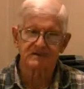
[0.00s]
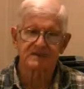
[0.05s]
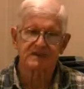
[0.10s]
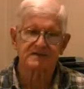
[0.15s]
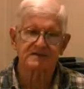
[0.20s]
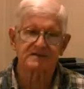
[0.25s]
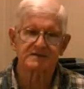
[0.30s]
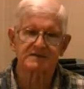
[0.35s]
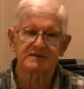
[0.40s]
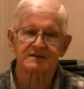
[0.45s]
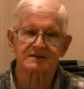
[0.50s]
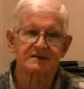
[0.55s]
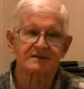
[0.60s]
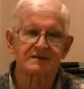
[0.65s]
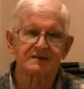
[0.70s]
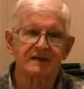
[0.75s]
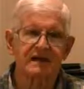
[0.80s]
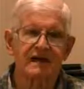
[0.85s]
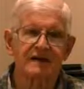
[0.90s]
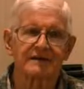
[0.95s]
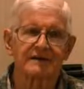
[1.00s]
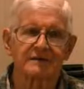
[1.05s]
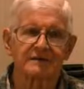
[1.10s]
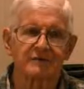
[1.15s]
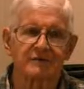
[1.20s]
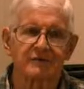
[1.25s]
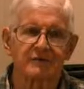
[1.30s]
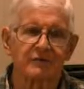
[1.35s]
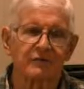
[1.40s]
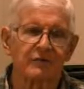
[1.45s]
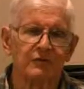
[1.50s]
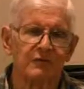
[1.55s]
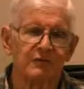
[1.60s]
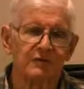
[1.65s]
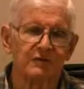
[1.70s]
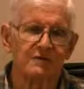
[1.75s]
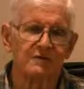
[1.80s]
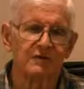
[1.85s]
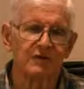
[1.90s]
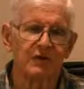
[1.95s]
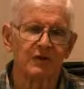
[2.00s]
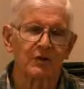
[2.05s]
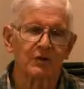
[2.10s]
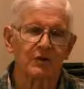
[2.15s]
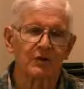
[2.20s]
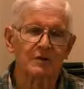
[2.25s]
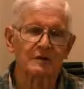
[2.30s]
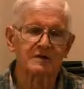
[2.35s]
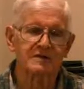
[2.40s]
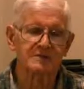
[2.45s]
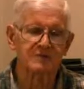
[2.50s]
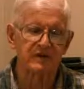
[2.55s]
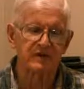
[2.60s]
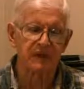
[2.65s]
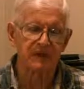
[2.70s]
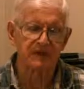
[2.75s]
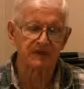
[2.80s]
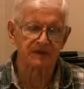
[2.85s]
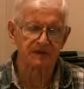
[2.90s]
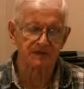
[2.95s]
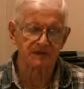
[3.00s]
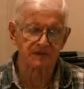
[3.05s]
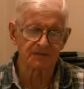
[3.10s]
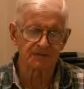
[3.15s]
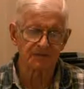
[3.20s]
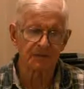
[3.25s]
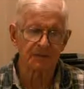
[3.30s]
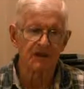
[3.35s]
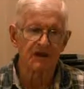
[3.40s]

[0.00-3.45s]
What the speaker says: it's kind of, what's the whole purpose behind the thing?